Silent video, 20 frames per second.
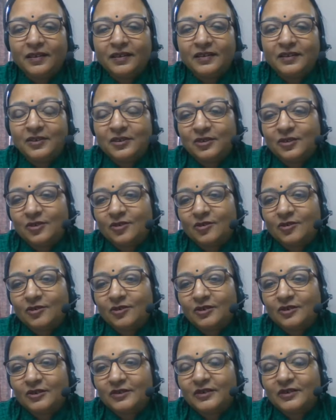
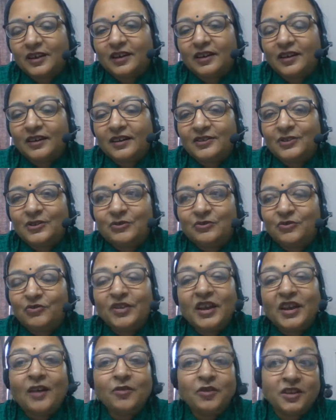So, yes. yeah, so
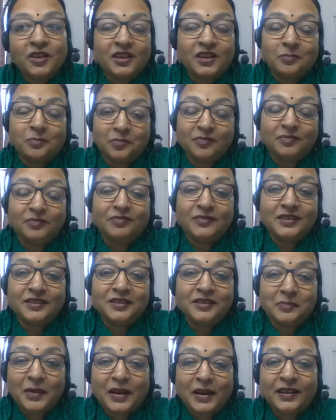we have to keep this
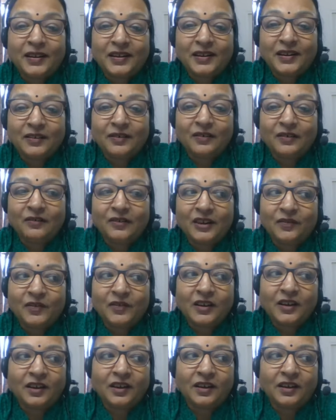in mind when
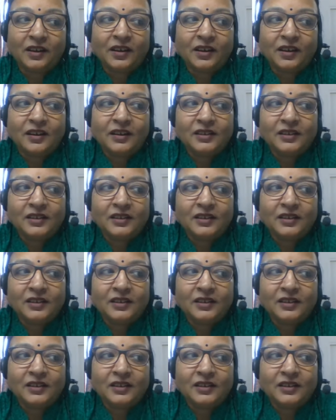we